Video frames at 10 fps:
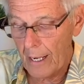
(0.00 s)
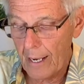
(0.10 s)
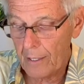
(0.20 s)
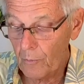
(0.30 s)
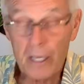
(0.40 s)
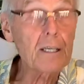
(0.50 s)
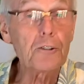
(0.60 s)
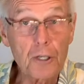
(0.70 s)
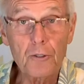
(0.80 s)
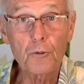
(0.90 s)
and we
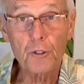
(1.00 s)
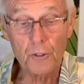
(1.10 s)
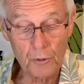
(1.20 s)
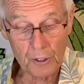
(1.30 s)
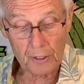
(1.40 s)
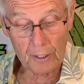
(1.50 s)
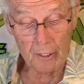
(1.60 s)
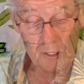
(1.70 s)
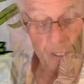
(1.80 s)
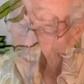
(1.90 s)
continue to use it to
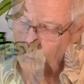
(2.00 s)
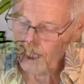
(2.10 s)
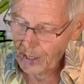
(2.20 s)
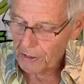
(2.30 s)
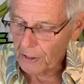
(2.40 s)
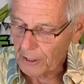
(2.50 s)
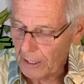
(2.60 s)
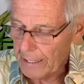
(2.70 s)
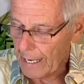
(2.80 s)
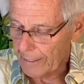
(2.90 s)
this day. So what is good
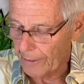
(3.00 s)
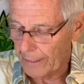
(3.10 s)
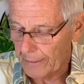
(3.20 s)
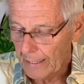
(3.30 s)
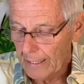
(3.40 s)
clay aggregate?